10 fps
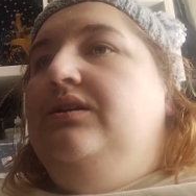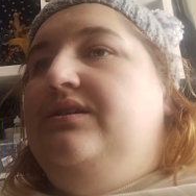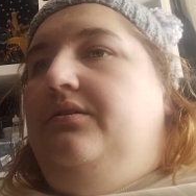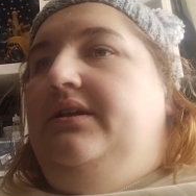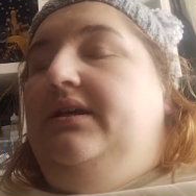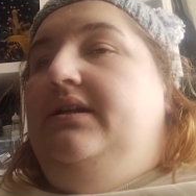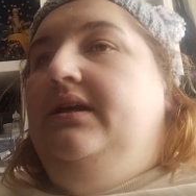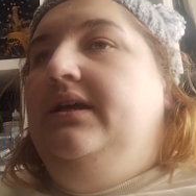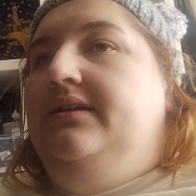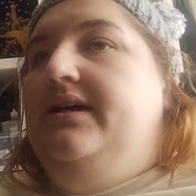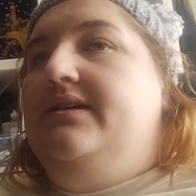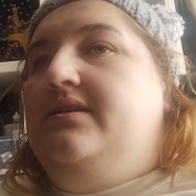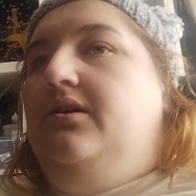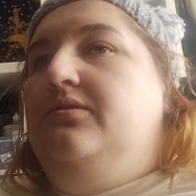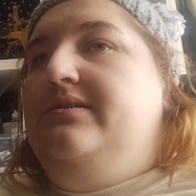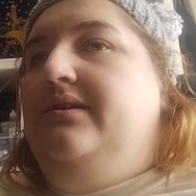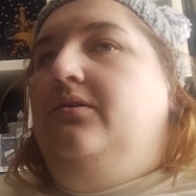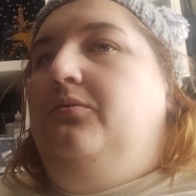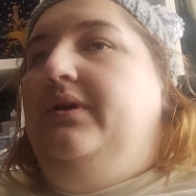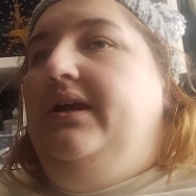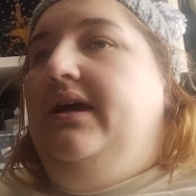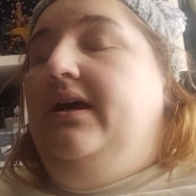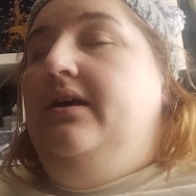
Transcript: So I did, in Tesco, so we,